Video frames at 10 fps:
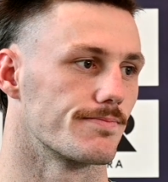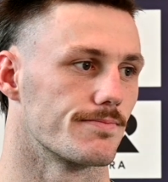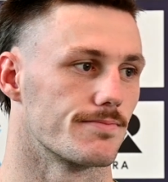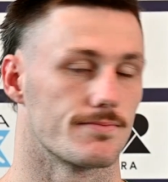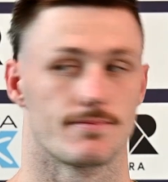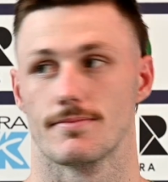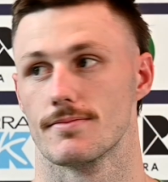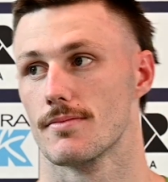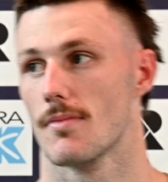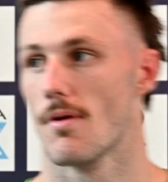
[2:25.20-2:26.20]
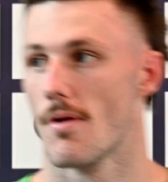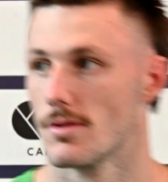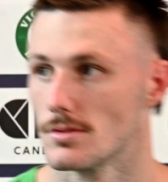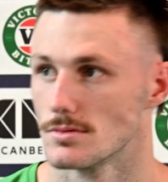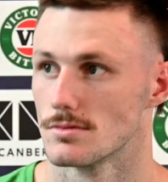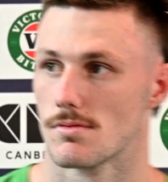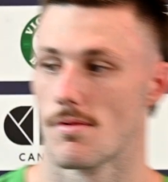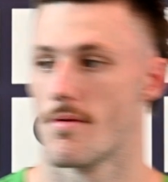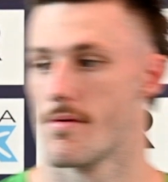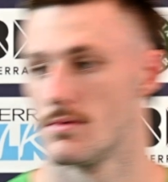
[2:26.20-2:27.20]
I guess,
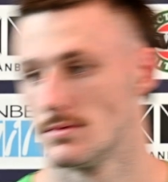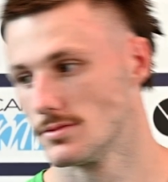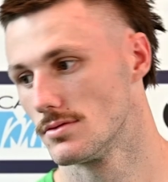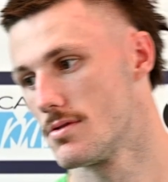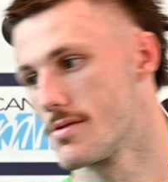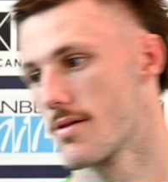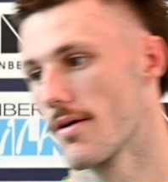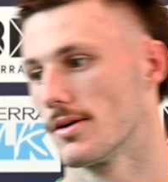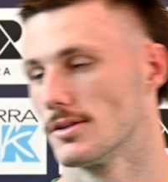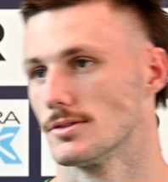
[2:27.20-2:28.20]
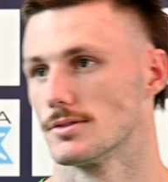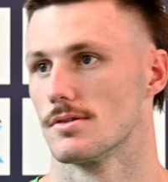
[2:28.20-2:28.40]
what do you sort of see yourself as now?